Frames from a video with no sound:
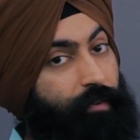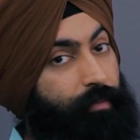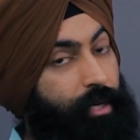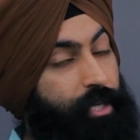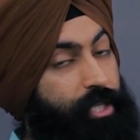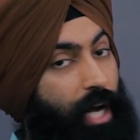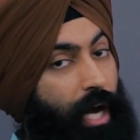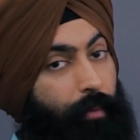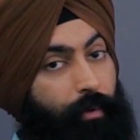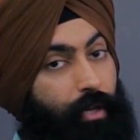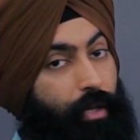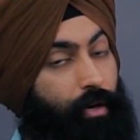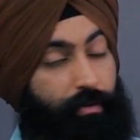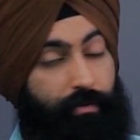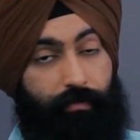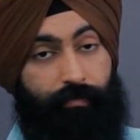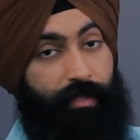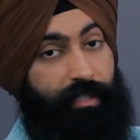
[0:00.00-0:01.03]
from their job
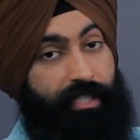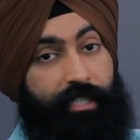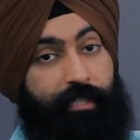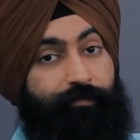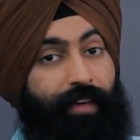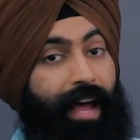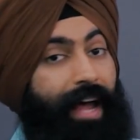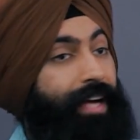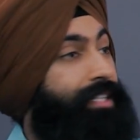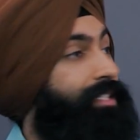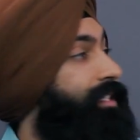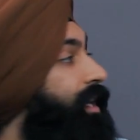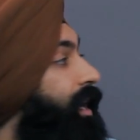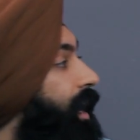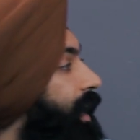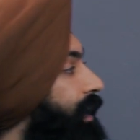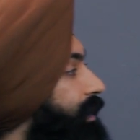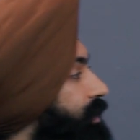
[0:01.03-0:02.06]
alone. It's just facts.
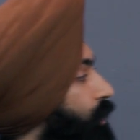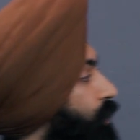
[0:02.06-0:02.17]
And